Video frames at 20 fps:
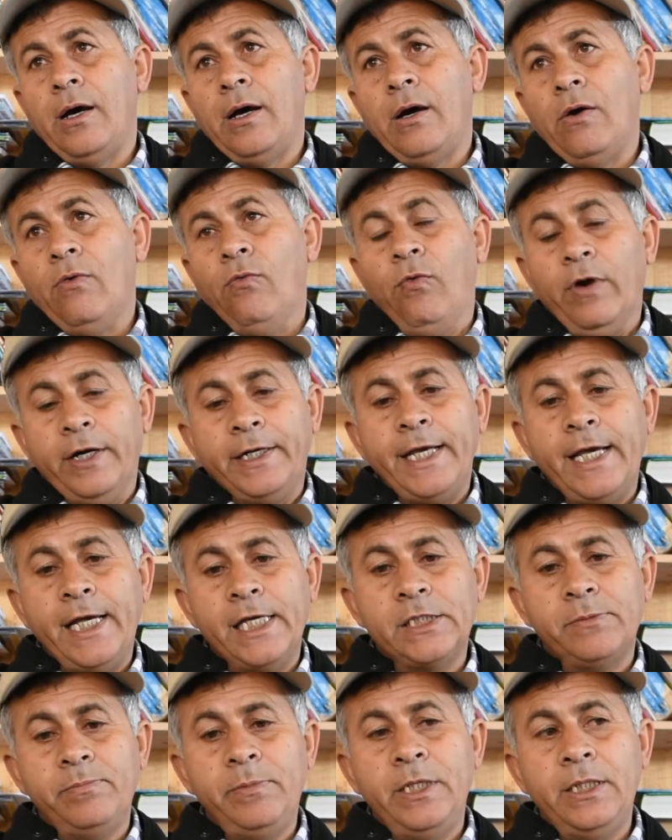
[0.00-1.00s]
what
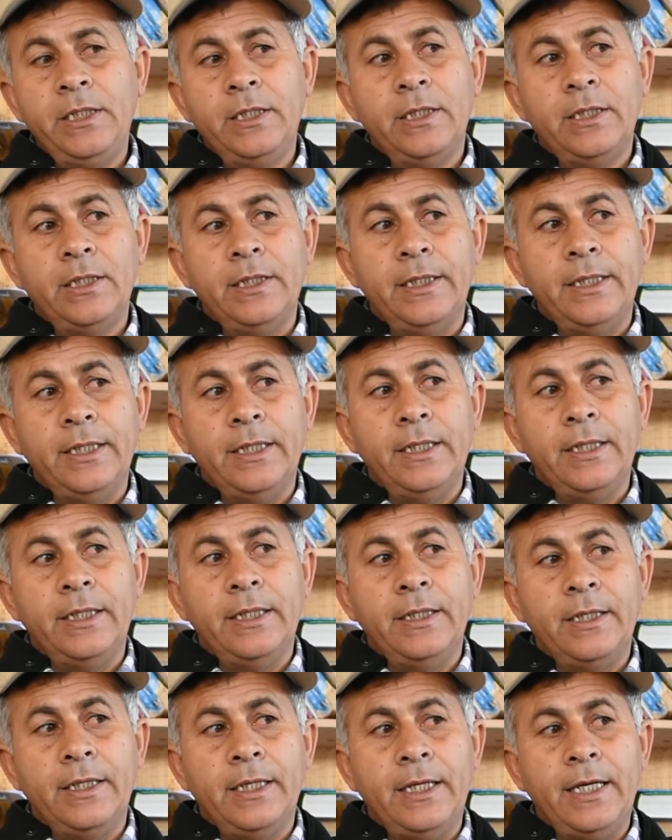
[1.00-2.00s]
has been
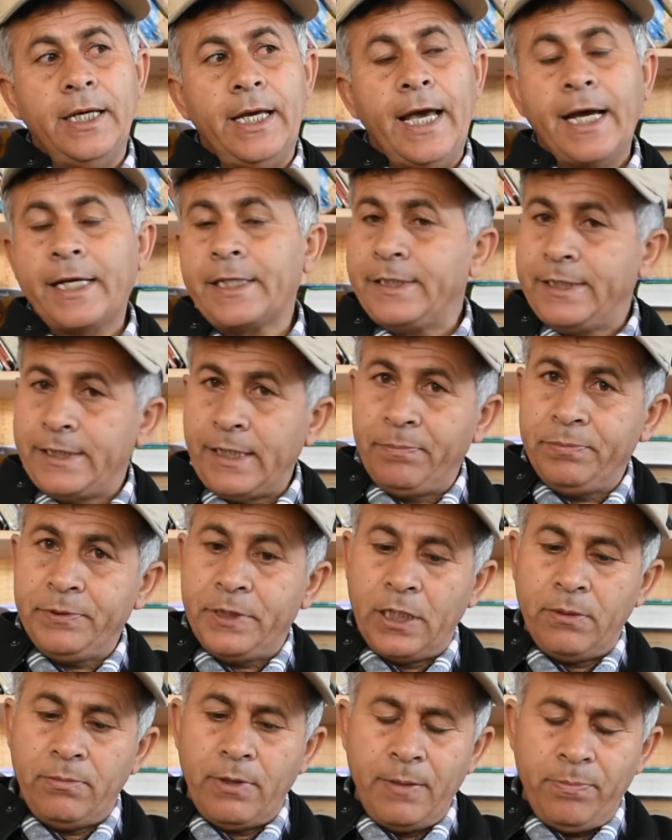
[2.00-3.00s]

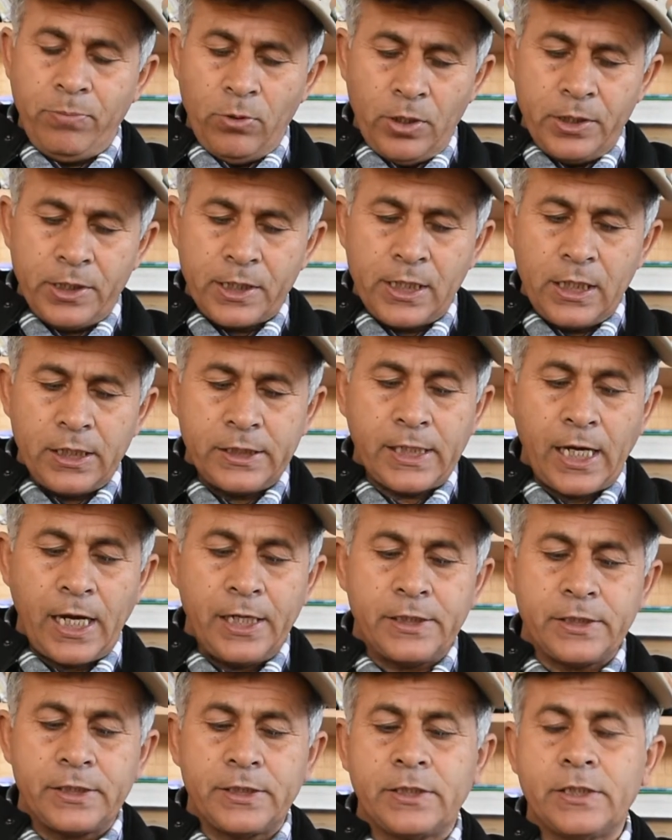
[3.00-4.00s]
accepted by political
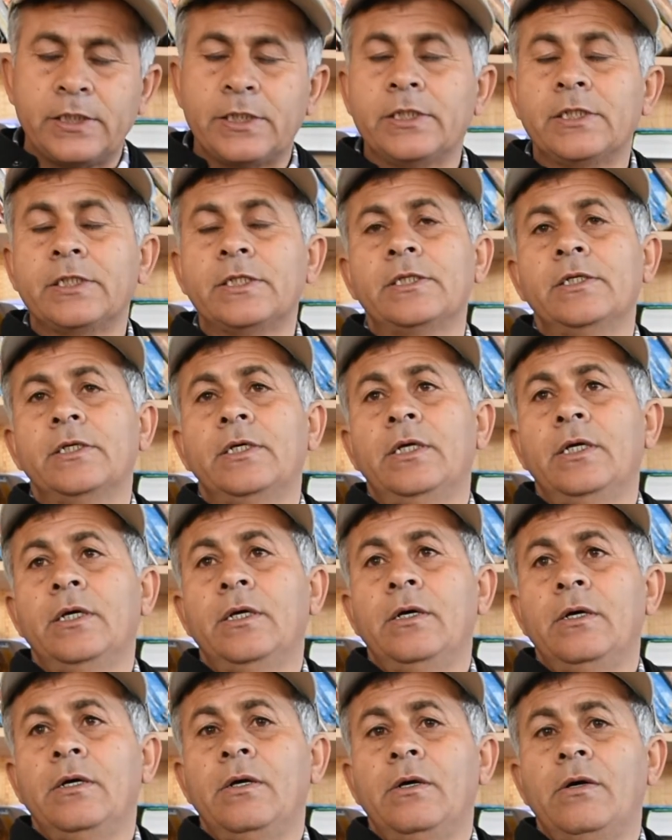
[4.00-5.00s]
scientists?
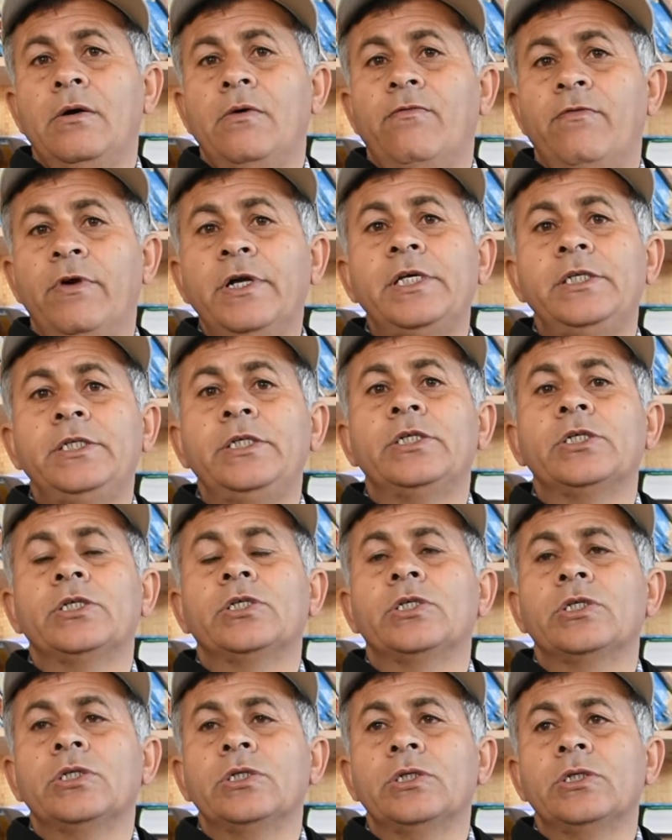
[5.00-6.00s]
What is
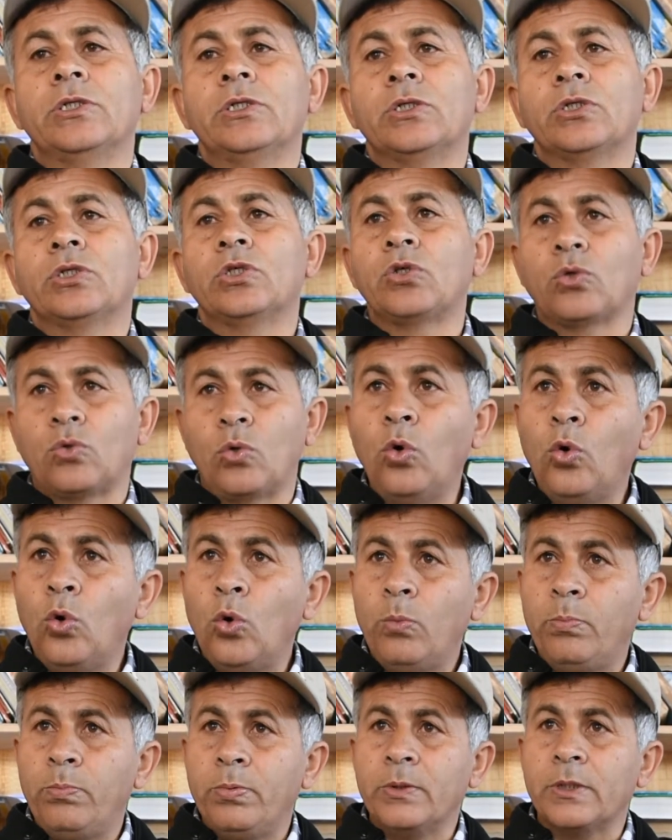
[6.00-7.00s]
its
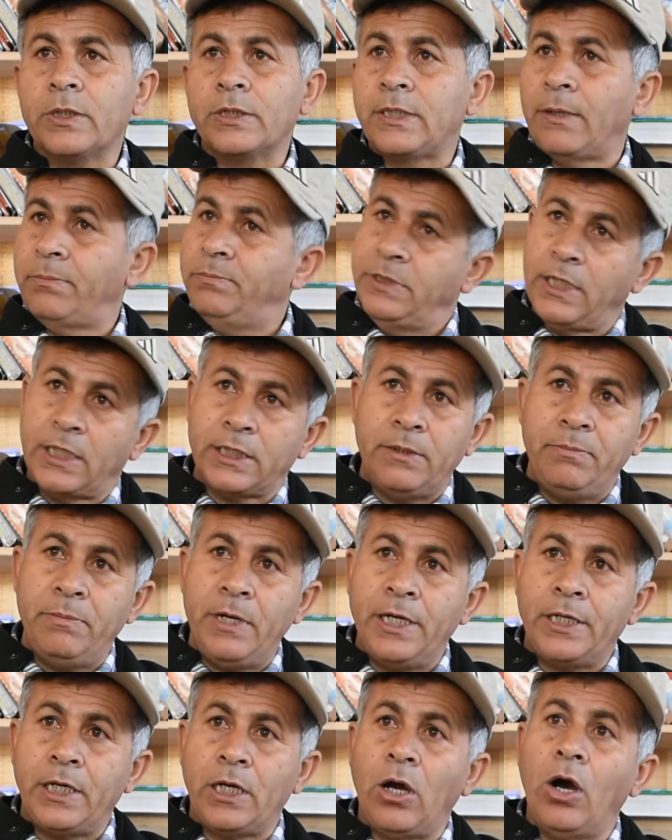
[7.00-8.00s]
scope, subject
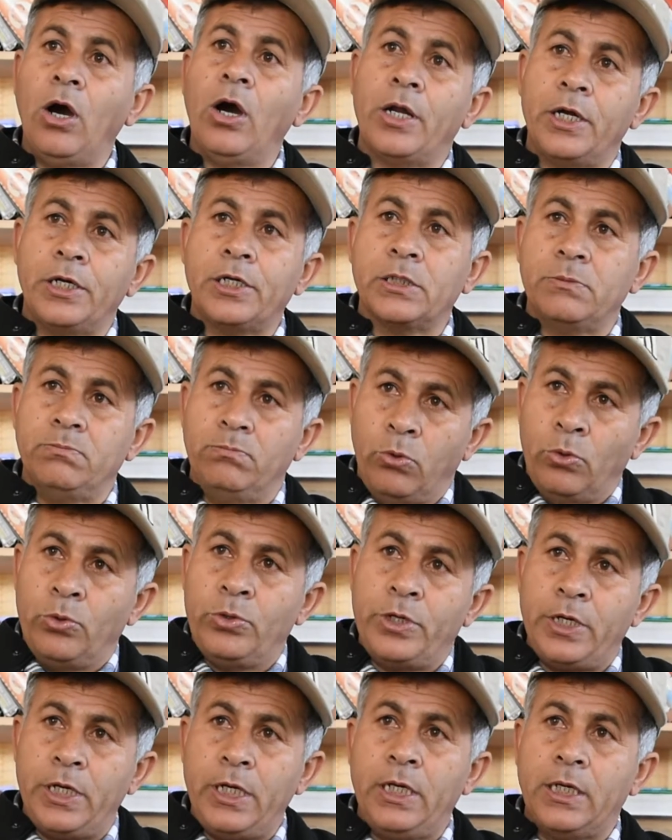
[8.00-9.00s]
matter, or it is
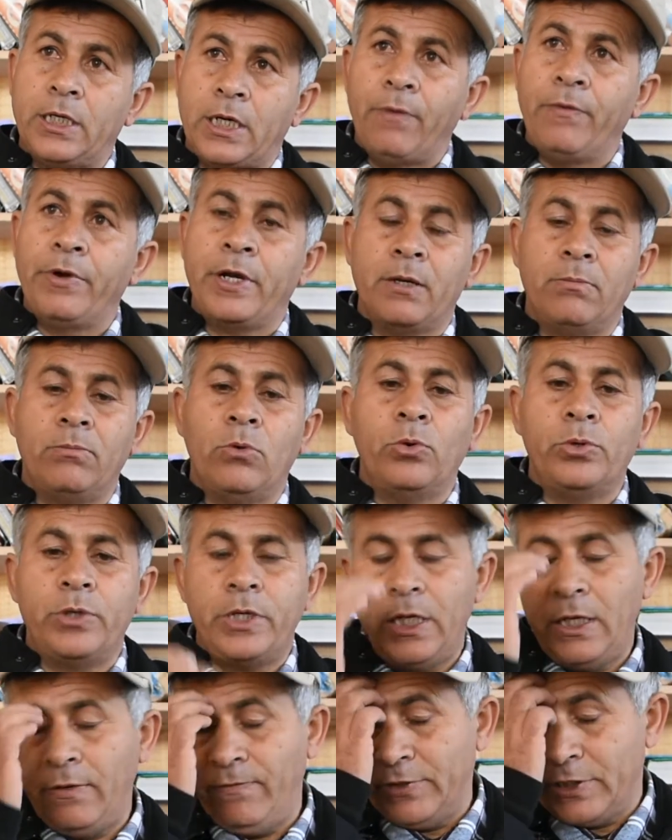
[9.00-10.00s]
boundary, covering
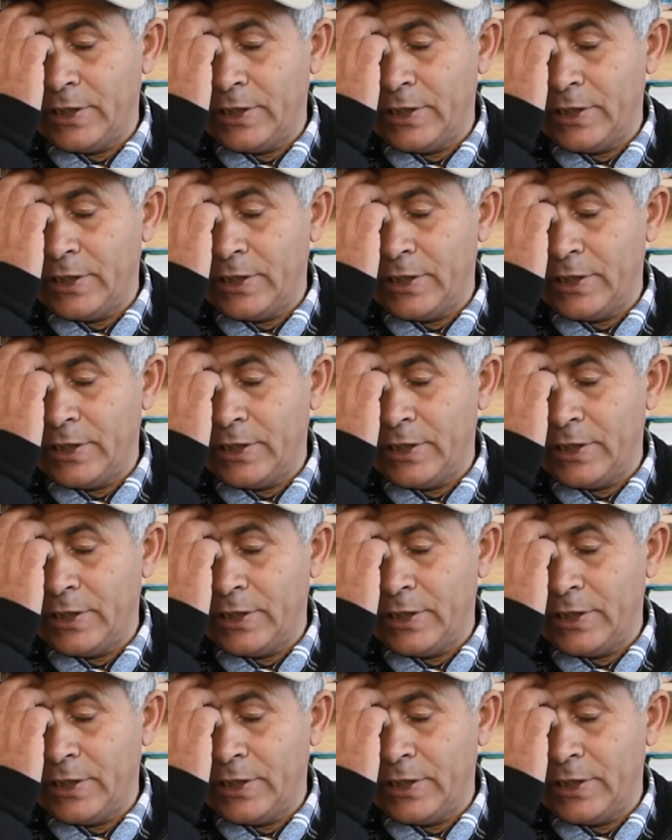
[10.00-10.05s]
boundary